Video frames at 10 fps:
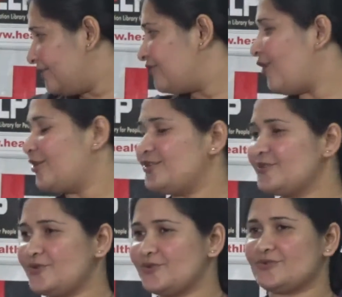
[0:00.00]
before
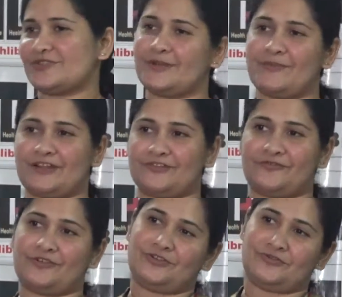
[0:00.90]
you use the
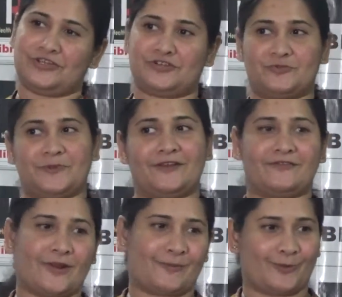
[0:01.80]
metaphor, you need to be in
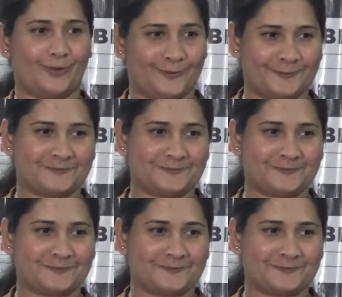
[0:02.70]
rapport.